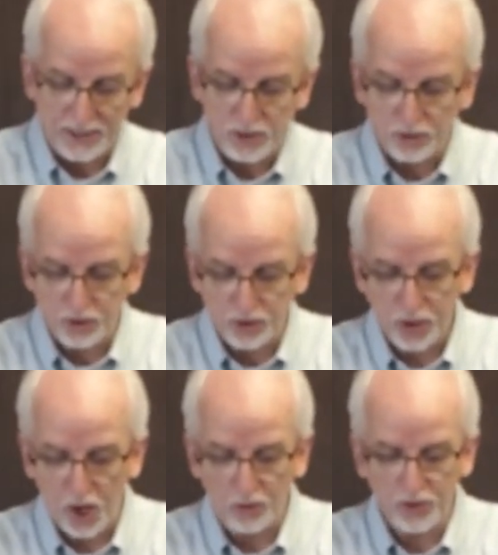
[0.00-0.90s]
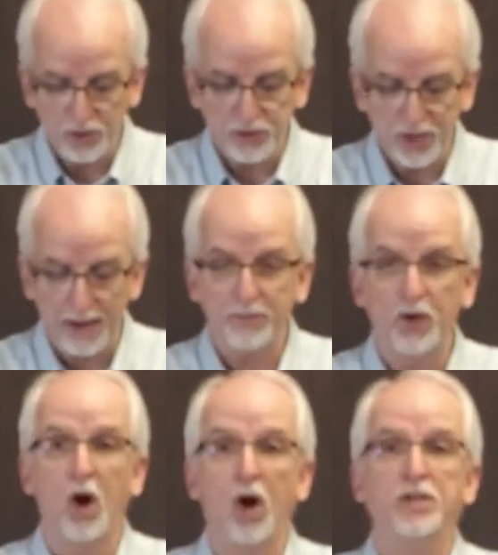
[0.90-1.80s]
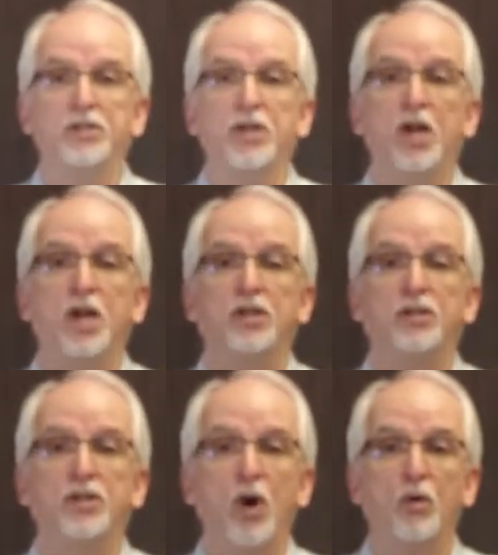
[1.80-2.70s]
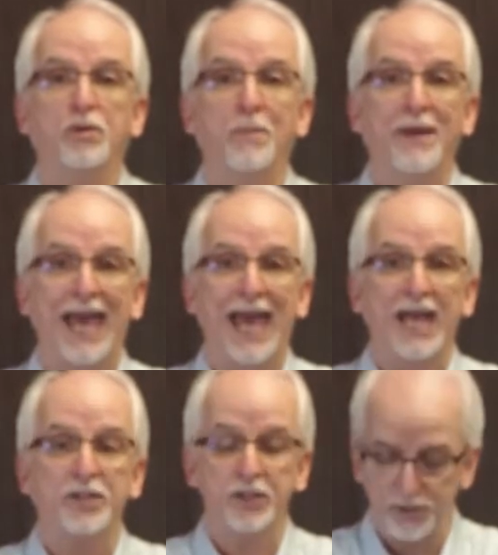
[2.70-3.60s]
And you can show that the top cards don't match.